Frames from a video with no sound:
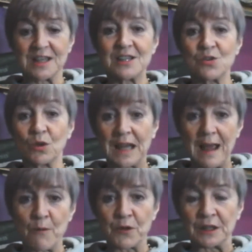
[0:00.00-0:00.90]
So
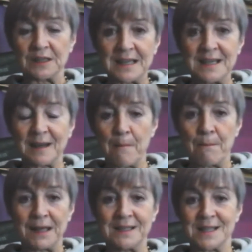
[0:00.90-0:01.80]
get with a
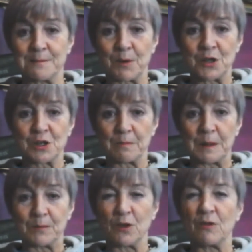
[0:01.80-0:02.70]
like-minded bunch of
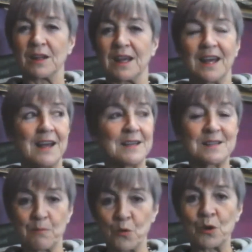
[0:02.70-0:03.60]
people and really
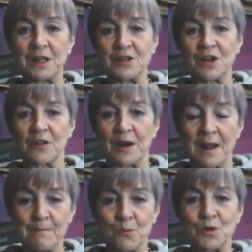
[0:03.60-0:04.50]
support each other
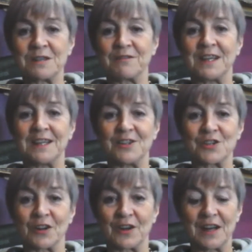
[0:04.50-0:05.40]
and motivate each
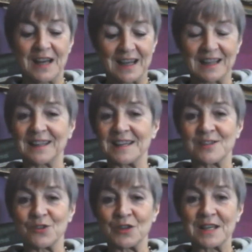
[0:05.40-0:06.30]
other, and let's
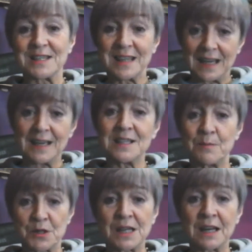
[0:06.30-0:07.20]
do this.
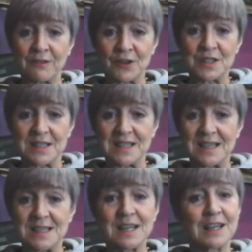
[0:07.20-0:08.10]
80% of our
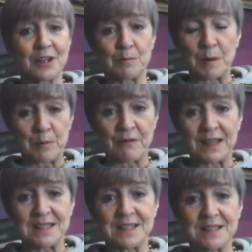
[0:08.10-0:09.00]
disease could be
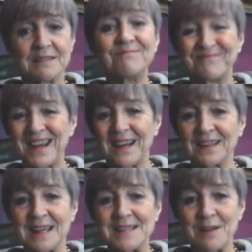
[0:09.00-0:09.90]
prevented.
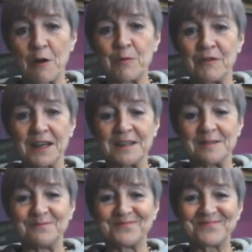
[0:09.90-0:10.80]
Let's start preventing it.
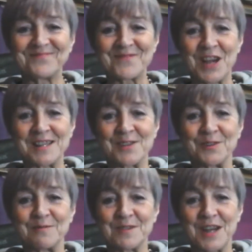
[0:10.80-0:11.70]
Chat
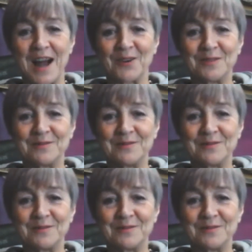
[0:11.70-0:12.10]
soon. Ciao.